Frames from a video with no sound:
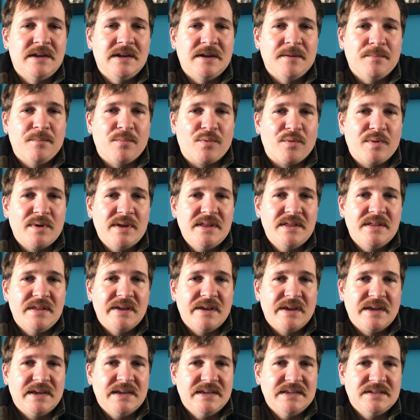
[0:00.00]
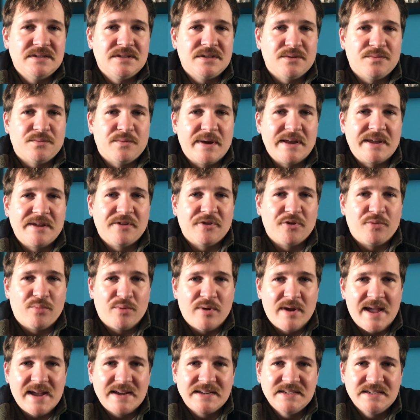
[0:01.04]
um, breathing is a regular
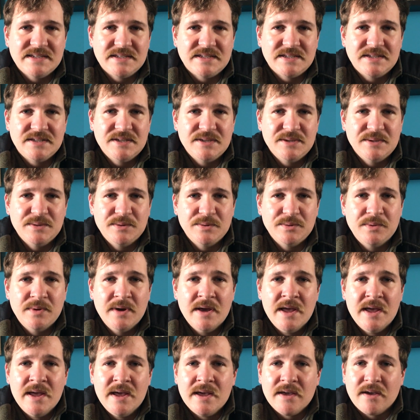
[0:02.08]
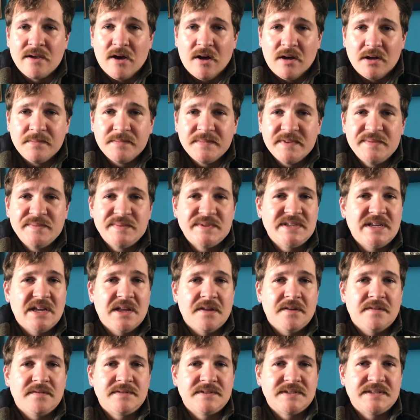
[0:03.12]
practice to calm
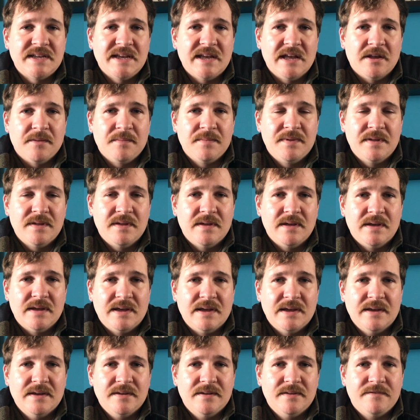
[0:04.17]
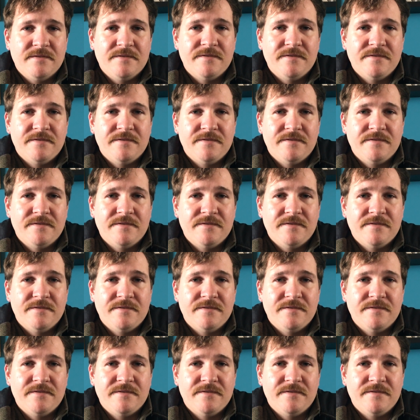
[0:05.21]
themselves, to help uh,